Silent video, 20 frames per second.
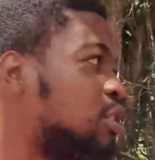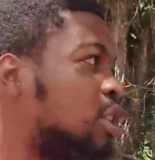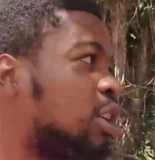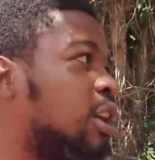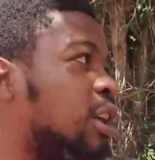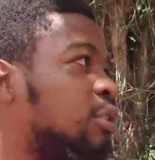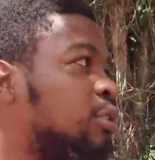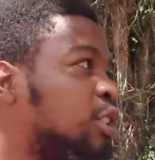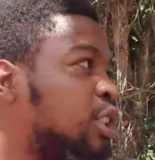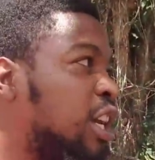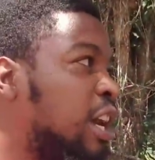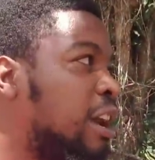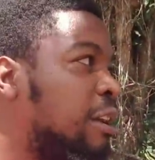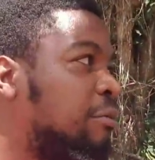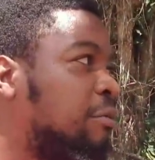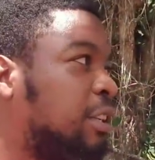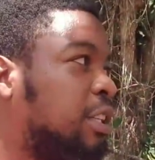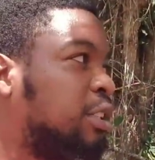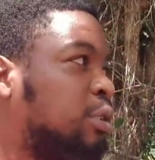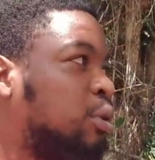drive
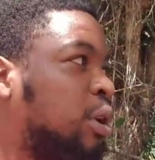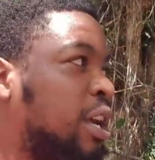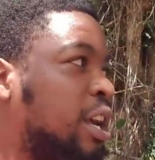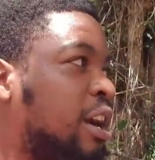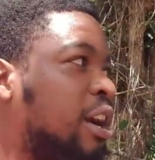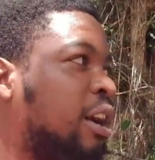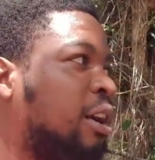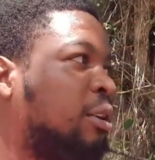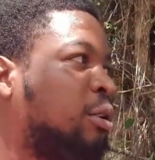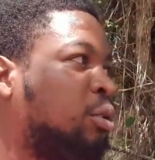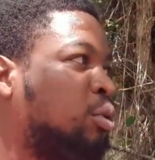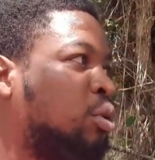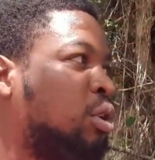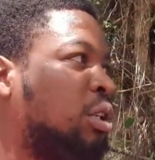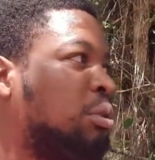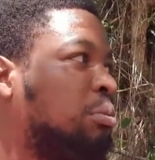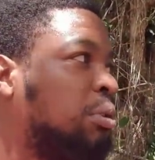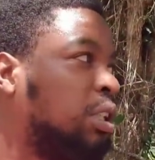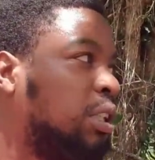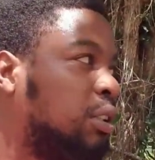on the wire or road.
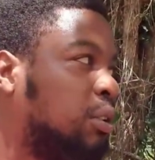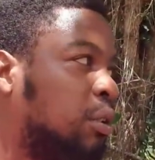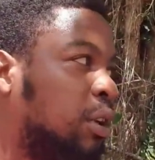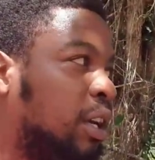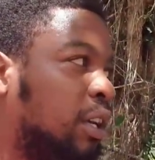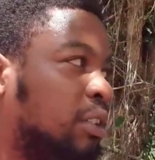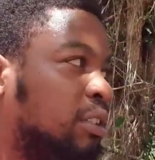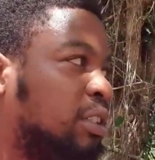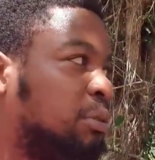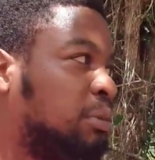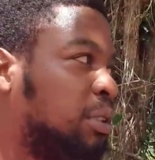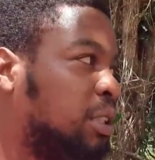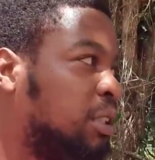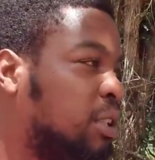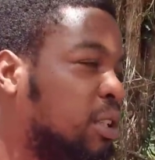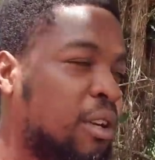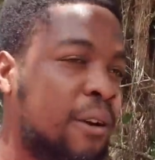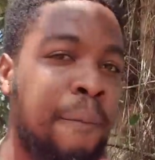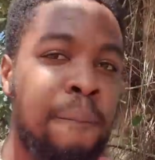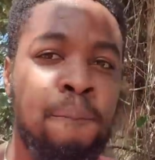You see me?
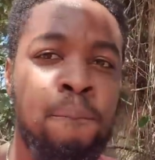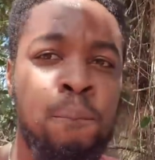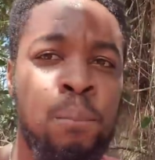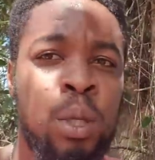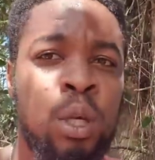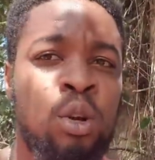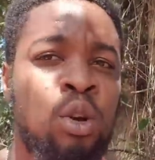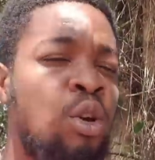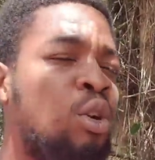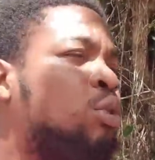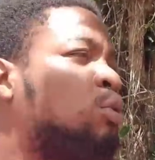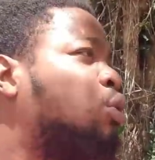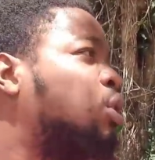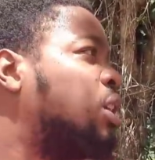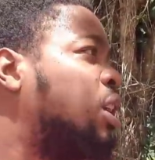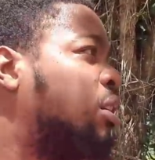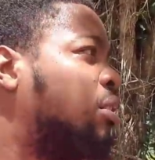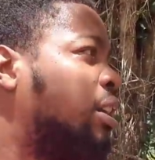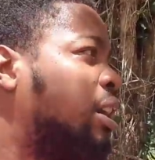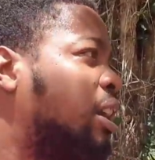Big old roll
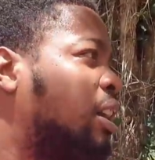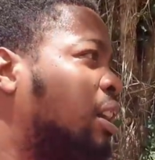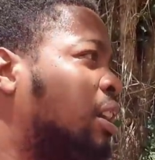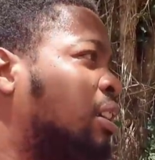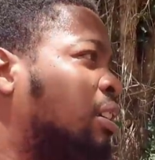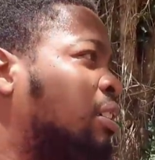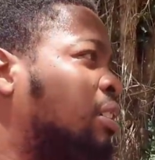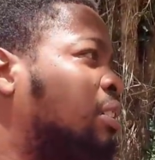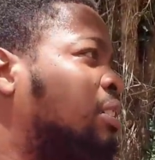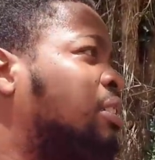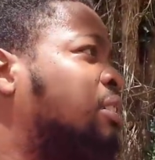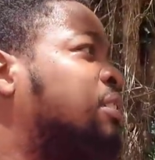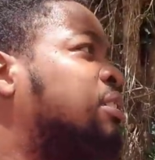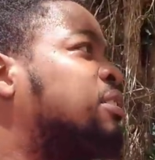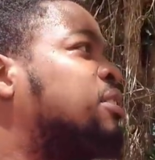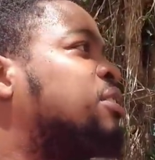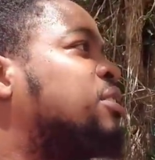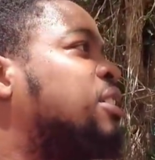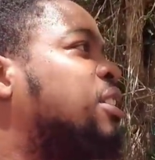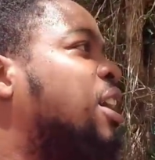of wire.
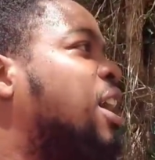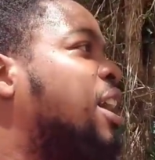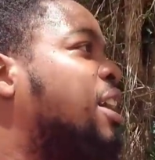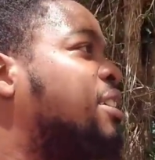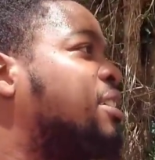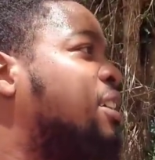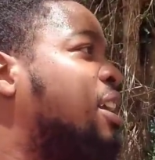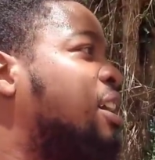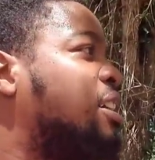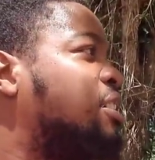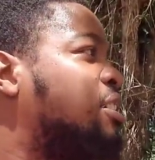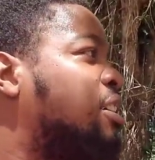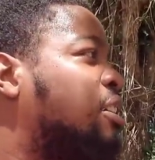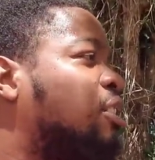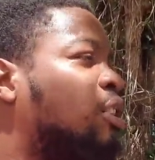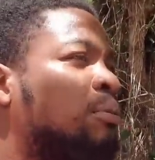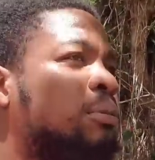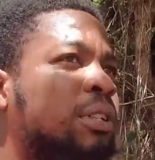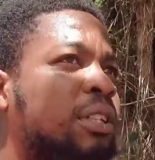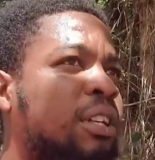So, guys, like, share,
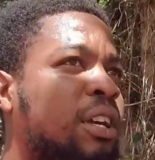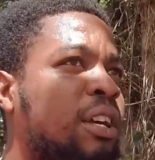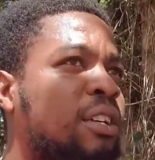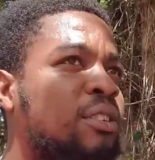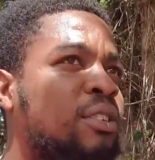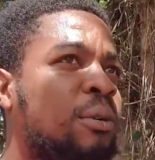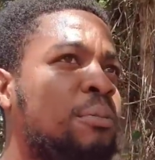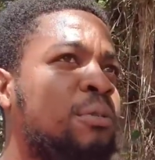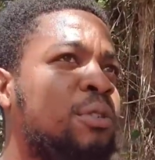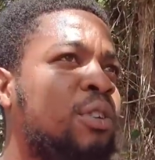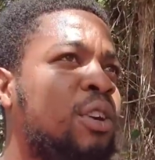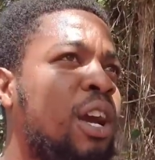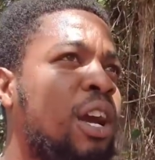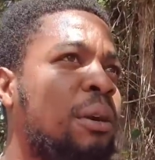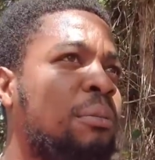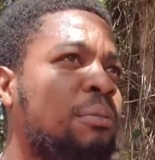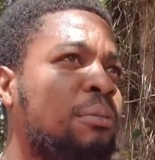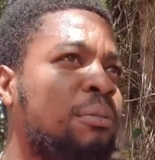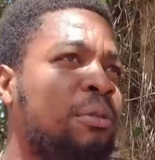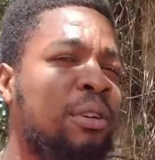comment, and subscribe.
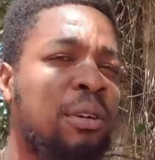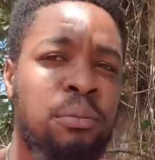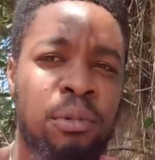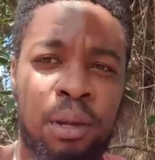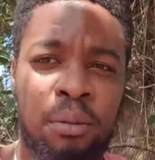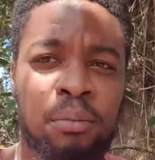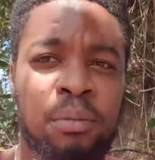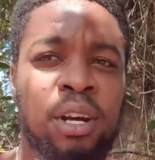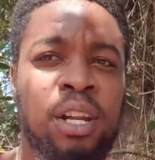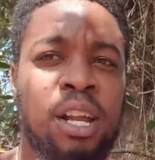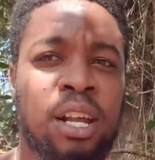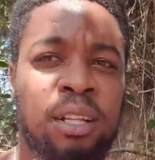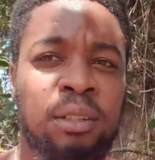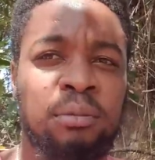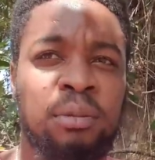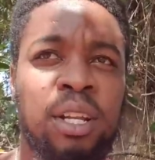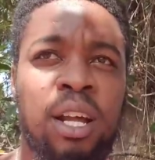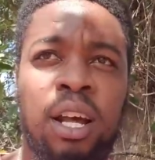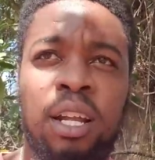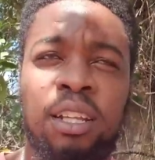Remember that.
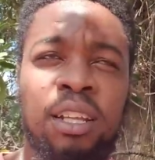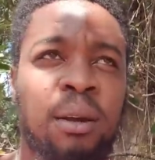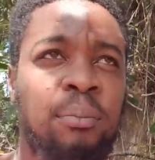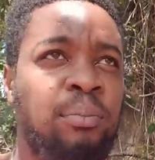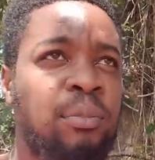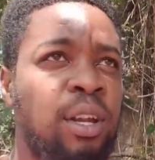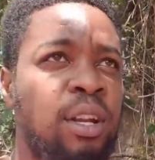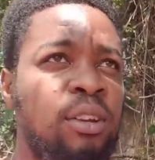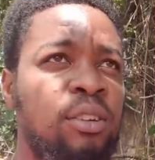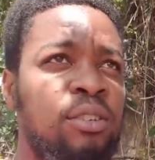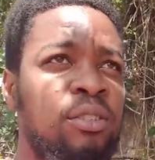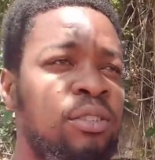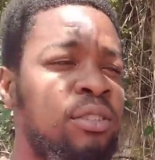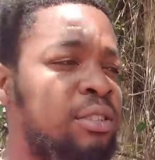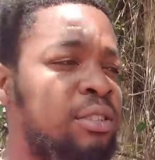Now, I'm top telling you.